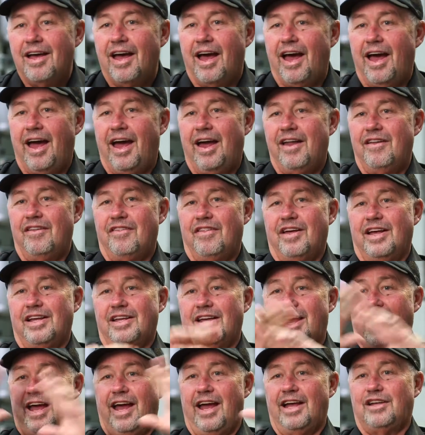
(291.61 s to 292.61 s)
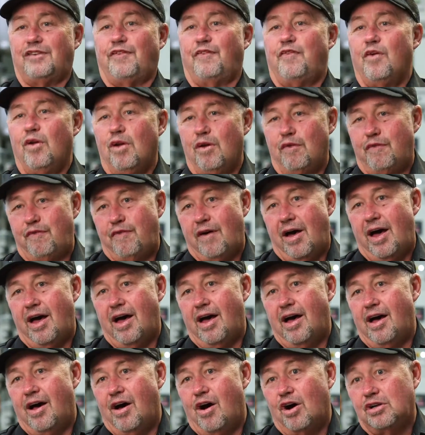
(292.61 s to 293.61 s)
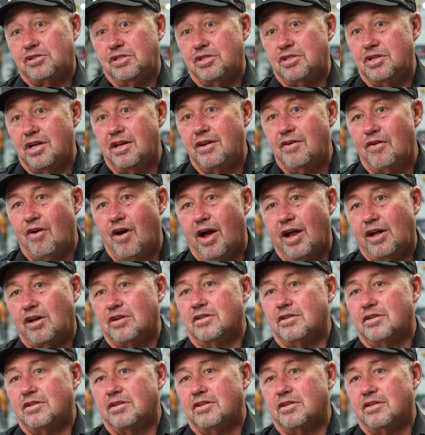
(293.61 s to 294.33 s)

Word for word: and the air's full of uh, oxygen, right?